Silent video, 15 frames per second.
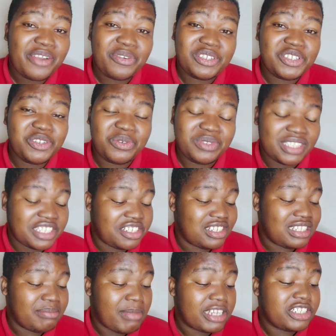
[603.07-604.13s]
it was, you know, such a
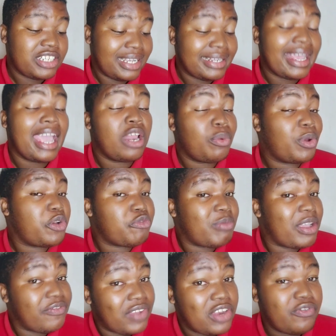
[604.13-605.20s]
smash hit and one of
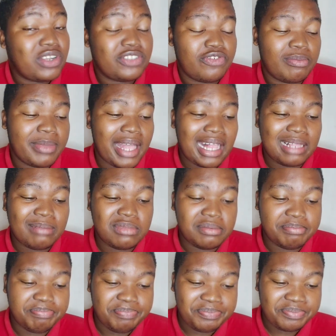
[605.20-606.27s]
my favorites from the
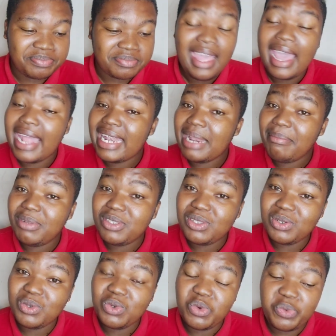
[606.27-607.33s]
album. At number
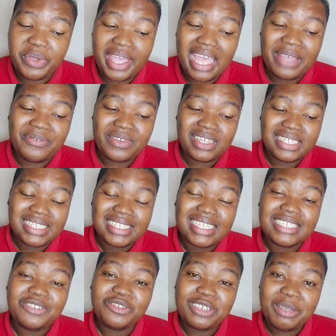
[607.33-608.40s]
two, we have
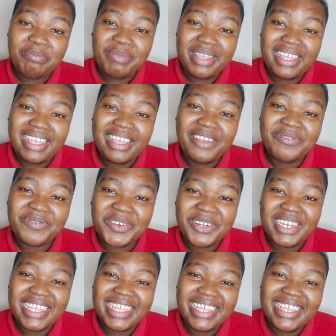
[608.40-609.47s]
Tripping,
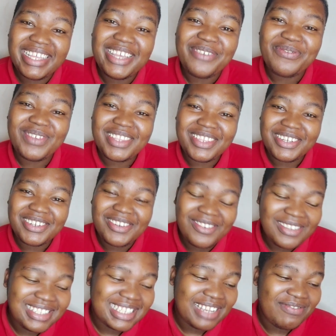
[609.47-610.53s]
Falling with
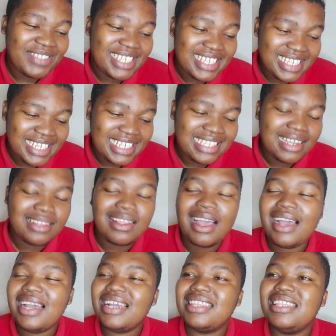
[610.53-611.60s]
No Safety Net.
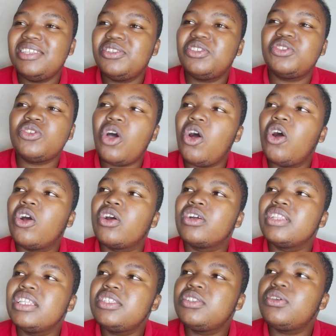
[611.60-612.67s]
Ah, this
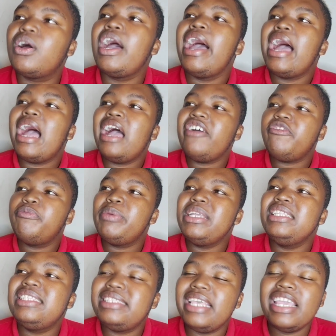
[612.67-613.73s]
song, this song. I've
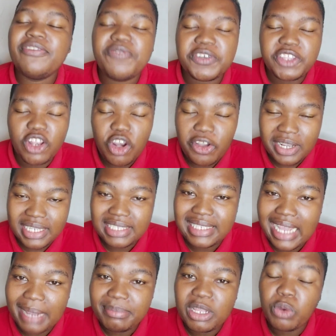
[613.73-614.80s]
been saying for the longest
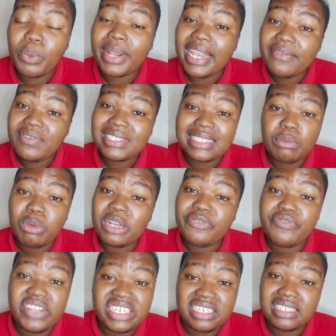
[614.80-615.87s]
time that whenever someone
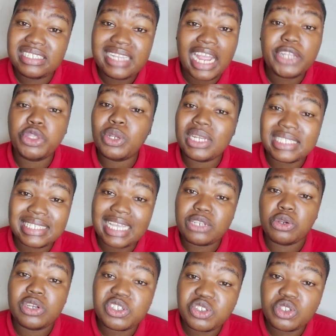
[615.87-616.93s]
features Ty Dolla
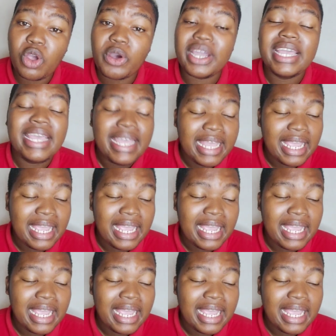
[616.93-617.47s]
$ign on a song,